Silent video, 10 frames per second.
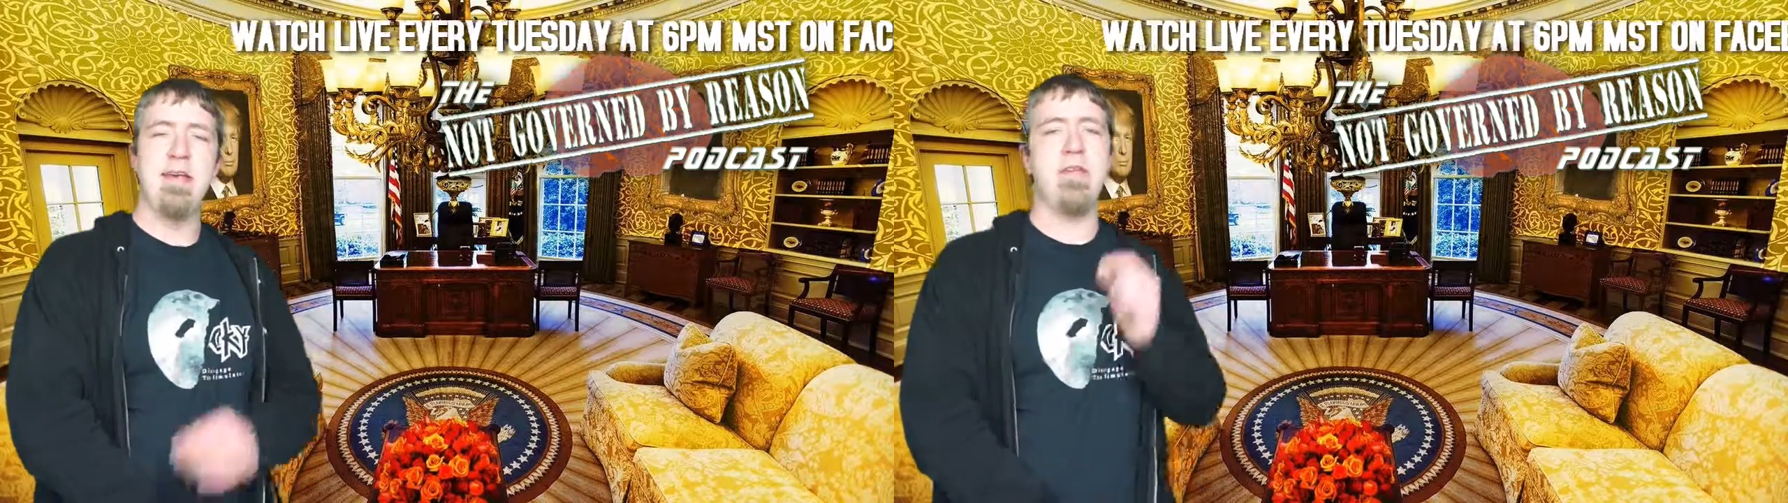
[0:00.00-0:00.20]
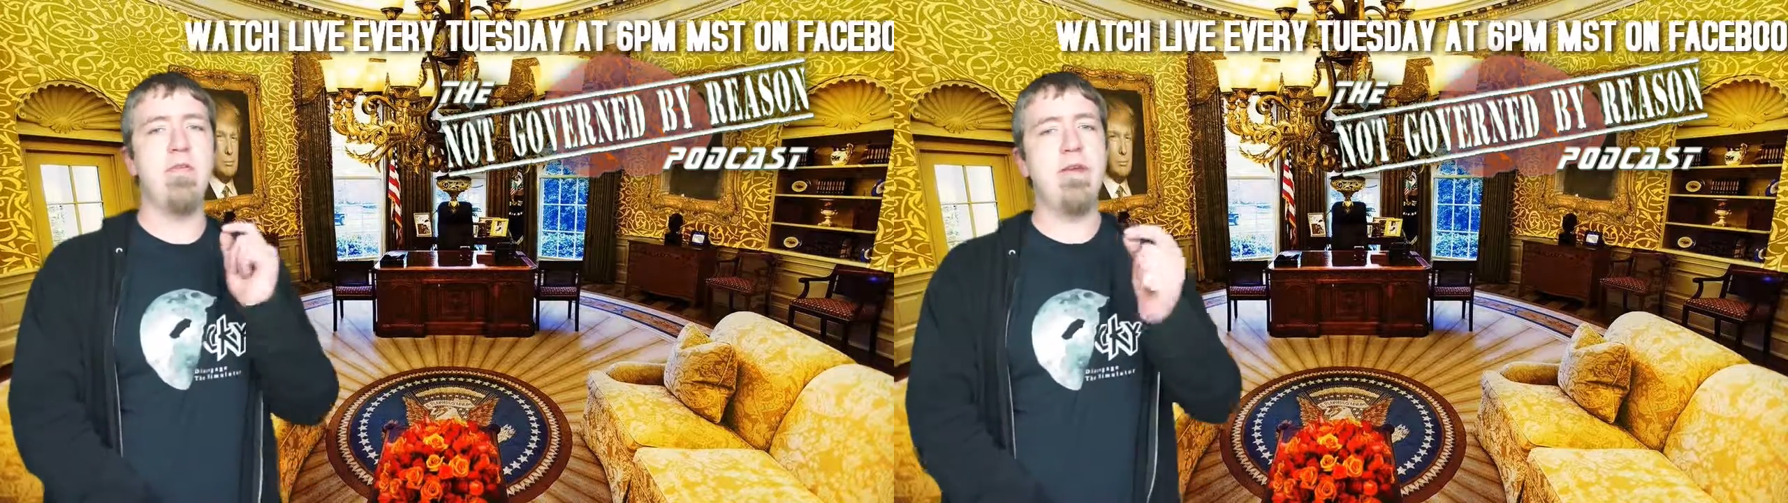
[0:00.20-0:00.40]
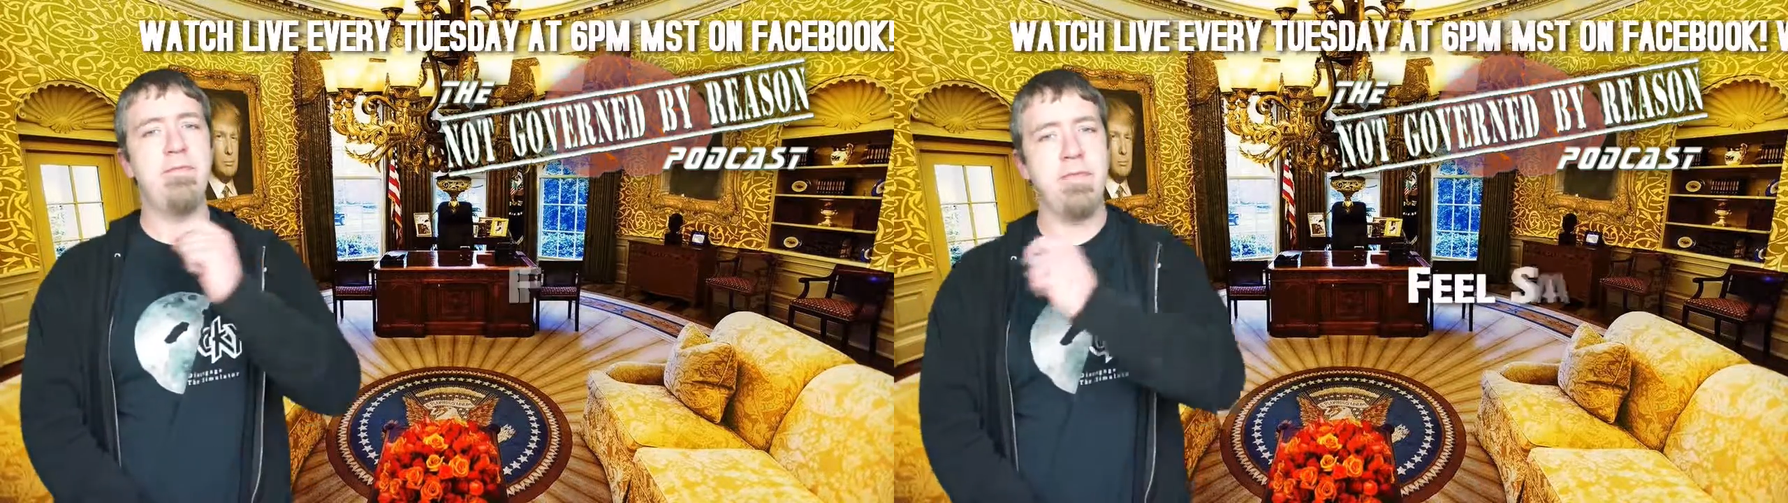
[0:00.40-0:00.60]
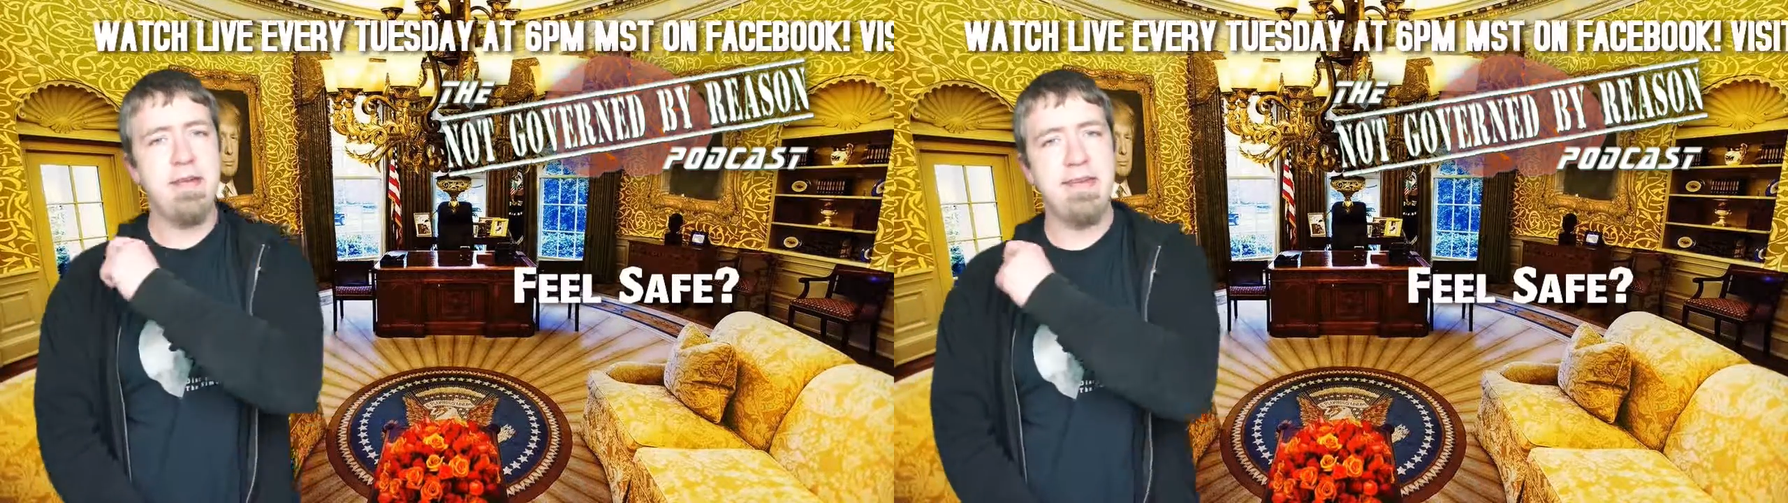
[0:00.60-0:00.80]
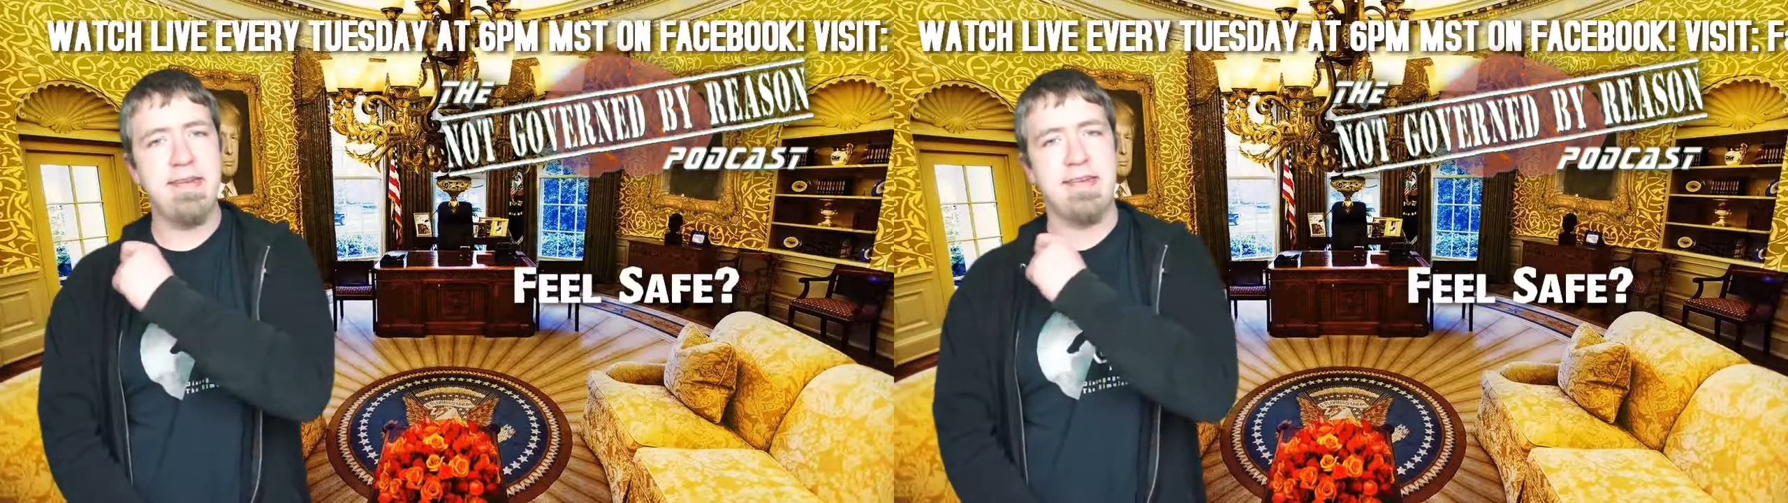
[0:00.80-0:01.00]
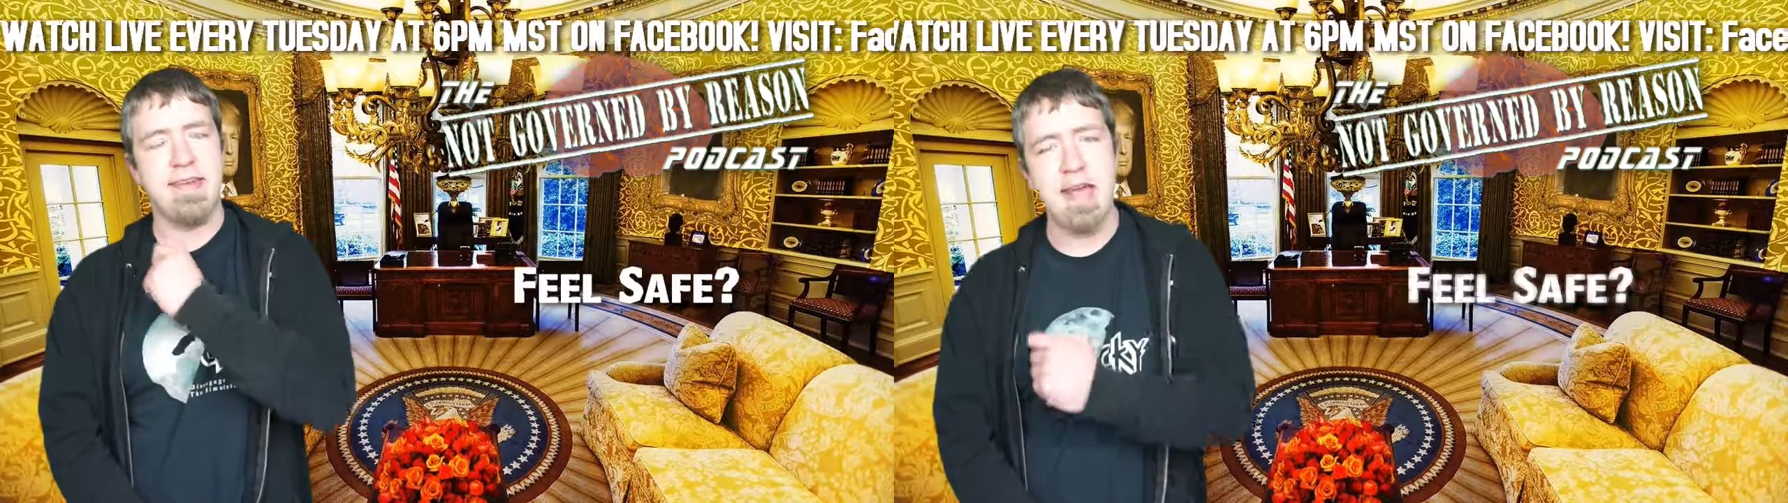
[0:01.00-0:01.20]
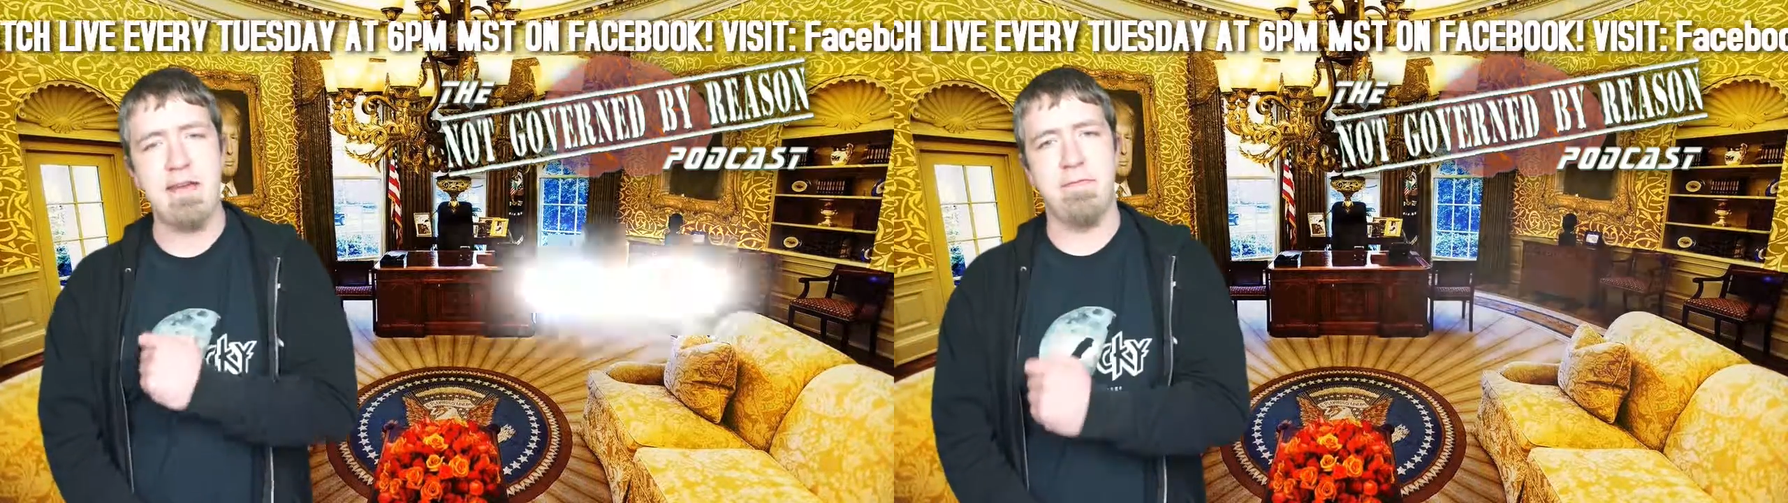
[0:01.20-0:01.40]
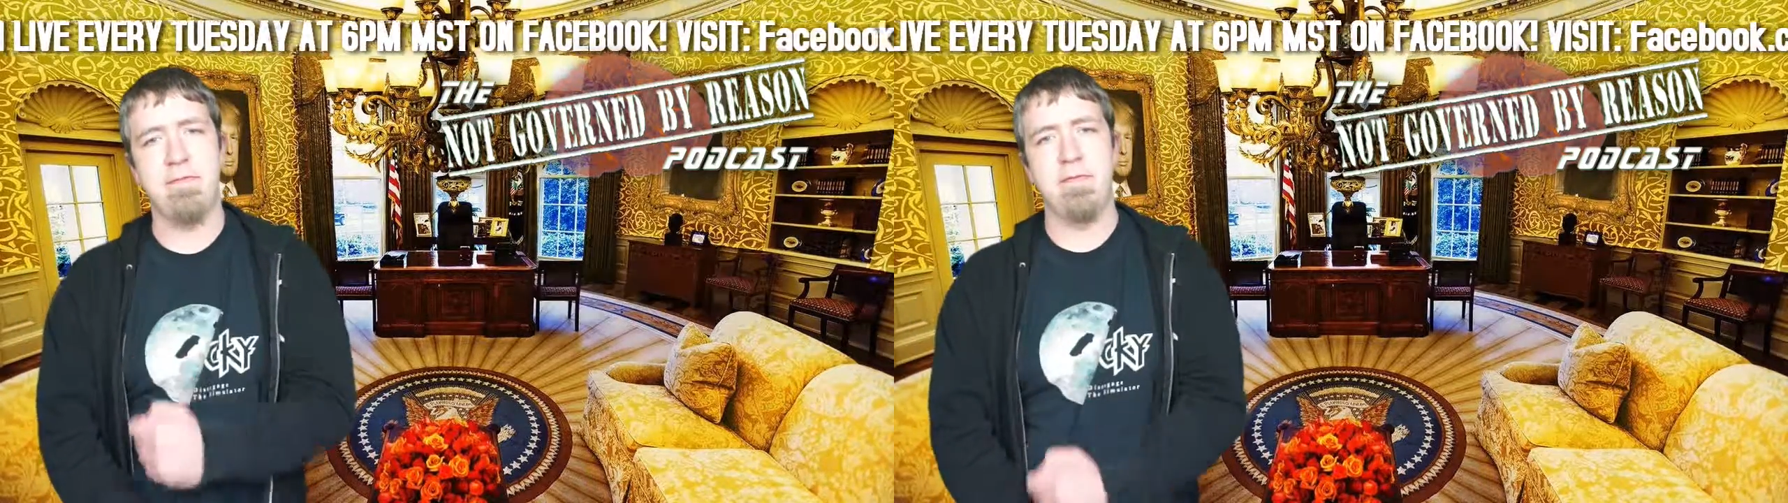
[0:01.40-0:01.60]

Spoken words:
you can feel safe